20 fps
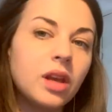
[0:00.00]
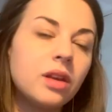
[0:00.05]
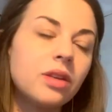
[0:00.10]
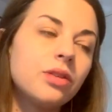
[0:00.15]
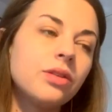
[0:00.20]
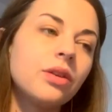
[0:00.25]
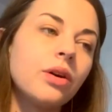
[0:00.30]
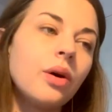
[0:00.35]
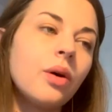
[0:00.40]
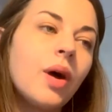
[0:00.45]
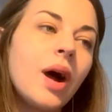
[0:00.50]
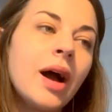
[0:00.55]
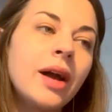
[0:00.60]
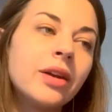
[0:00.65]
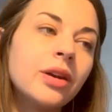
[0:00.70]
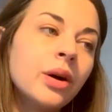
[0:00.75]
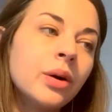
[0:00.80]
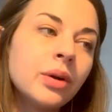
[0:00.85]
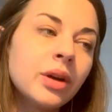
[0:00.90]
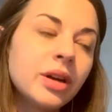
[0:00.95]
So I
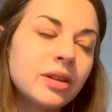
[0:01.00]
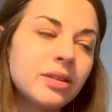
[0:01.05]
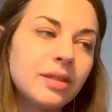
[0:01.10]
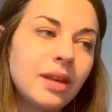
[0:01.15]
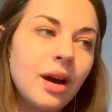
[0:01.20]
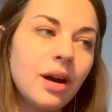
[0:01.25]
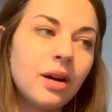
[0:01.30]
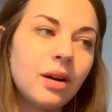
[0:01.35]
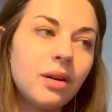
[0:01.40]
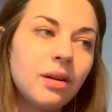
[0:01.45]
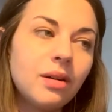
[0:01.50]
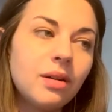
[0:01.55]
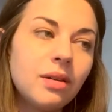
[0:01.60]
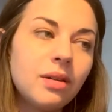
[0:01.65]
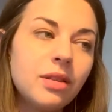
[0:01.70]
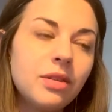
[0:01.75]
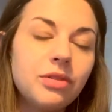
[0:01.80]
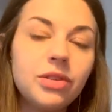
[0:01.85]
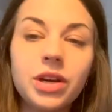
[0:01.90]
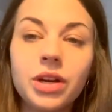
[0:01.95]
noticed that
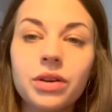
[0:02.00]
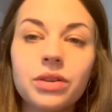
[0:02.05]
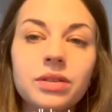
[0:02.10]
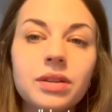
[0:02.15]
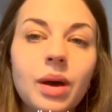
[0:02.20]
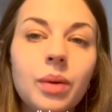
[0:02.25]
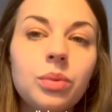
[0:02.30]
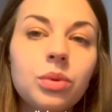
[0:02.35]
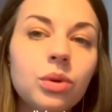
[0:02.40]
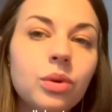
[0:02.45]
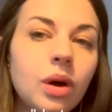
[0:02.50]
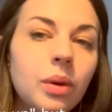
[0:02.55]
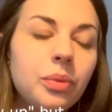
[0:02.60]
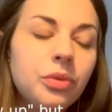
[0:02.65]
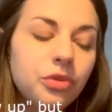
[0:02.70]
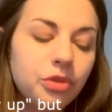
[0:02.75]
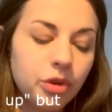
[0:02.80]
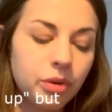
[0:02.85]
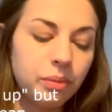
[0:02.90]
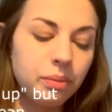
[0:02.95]
the videos that blew up
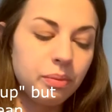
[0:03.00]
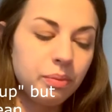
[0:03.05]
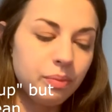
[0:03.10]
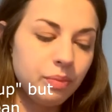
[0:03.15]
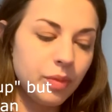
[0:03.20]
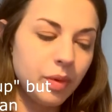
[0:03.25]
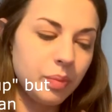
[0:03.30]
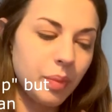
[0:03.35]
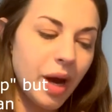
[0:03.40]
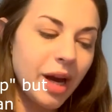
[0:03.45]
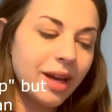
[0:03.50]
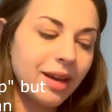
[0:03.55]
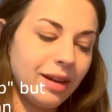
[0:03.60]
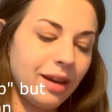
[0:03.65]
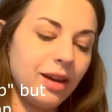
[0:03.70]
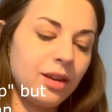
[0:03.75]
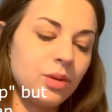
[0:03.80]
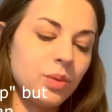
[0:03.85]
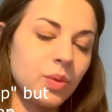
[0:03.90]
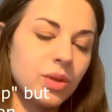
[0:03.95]
in my
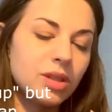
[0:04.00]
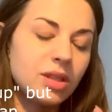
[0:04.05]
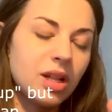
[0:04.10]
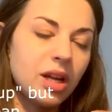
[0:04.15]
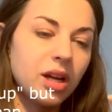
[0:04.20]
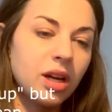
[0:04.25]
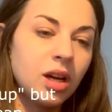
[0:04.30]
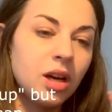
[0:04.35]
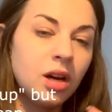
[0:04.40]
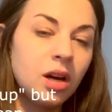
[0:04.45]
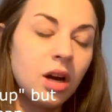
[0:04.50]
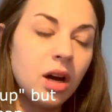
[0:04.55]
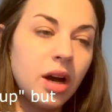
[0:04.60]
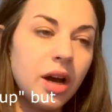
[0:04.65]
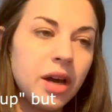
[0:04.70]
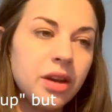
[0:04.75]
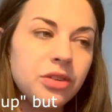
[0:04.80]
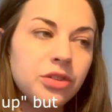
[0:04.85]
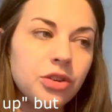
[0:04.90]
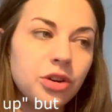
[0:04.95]
case was like
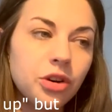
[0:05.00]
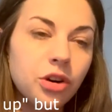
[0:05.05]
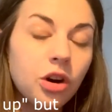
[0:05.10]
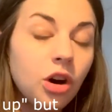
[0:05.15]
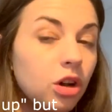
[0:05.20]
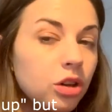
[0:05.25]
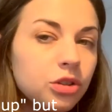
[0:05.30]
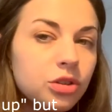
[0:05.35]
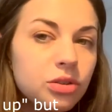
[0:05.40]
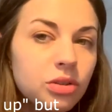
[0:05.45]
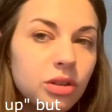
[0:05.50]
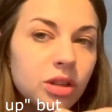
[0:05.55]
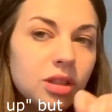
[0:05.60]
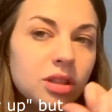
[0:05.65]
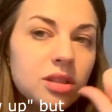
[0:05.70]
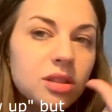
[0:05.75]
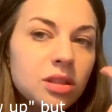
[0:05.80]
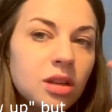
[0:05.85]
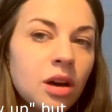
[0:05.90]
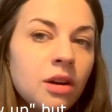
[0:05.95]
intercultural
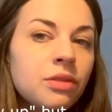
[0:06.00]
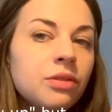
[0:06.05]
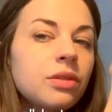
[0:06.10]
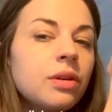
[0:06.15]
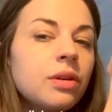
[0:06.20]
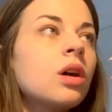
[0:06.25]
stuff.